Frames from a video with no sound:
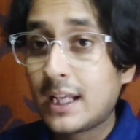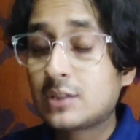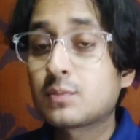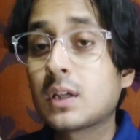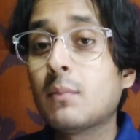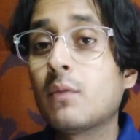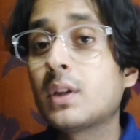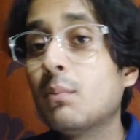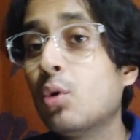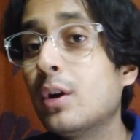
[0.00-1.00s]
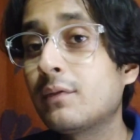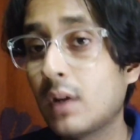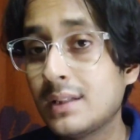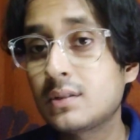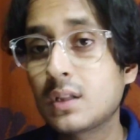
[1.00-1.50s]
grasp some of the more
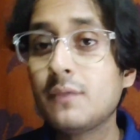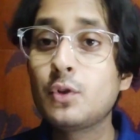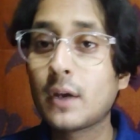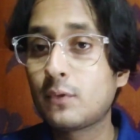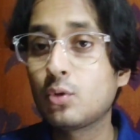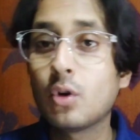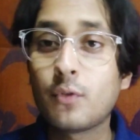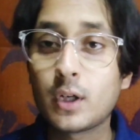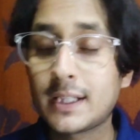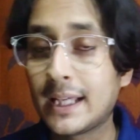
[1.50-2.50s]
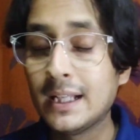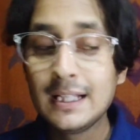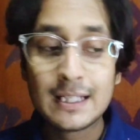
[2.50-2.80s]
advanced stuff you have to go for the